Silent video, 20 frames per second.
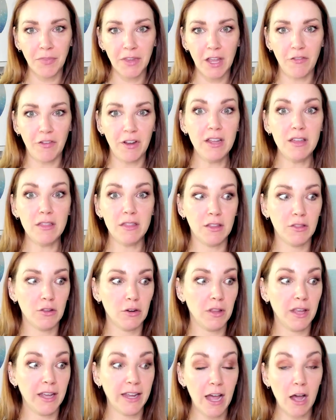If anything,
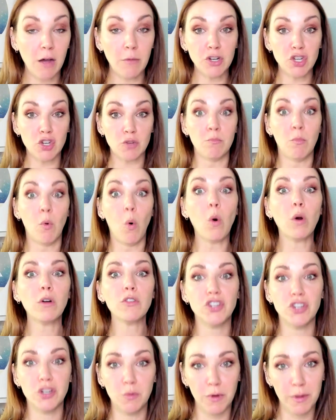they're like, how much more
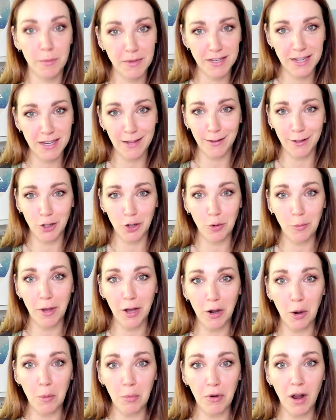should we be telling you
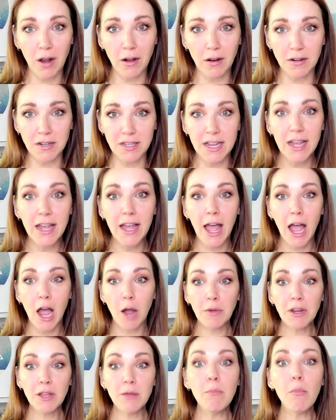about our product? How
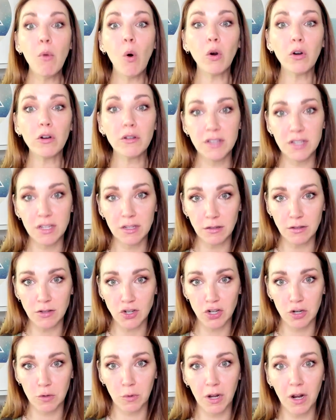many more deals
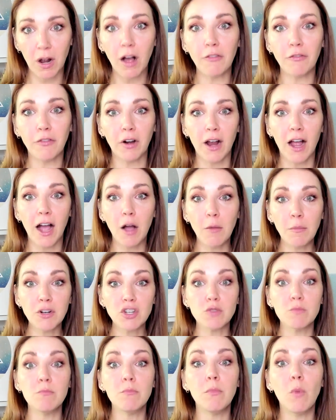should we offer? How
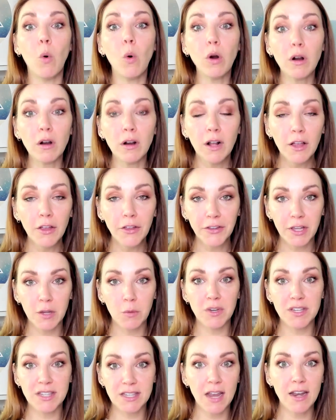much more can
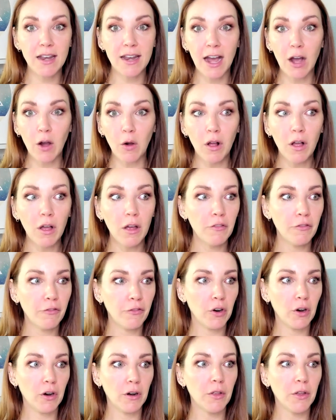we send out
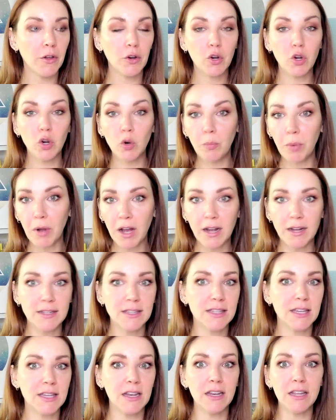for
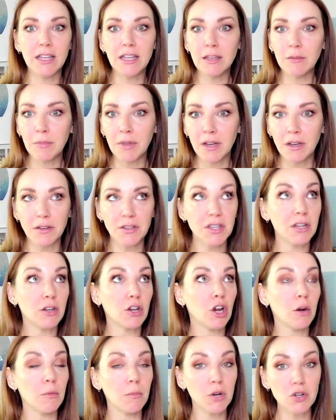coupons and emails and
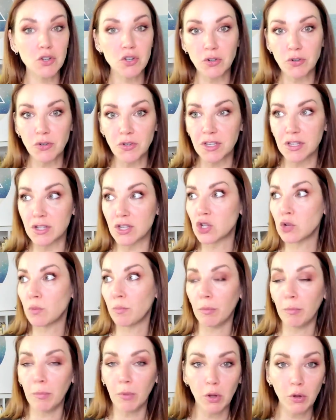commercials and
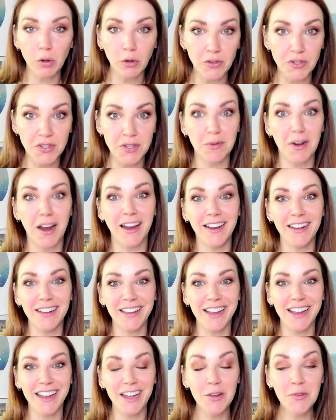Super Bowls, right?
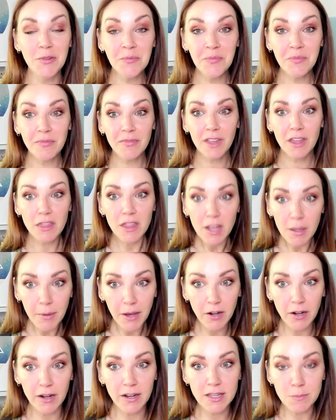Like, think
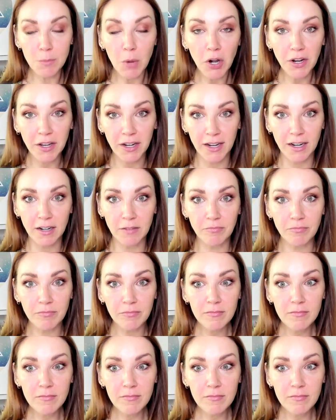about it. It's marketing.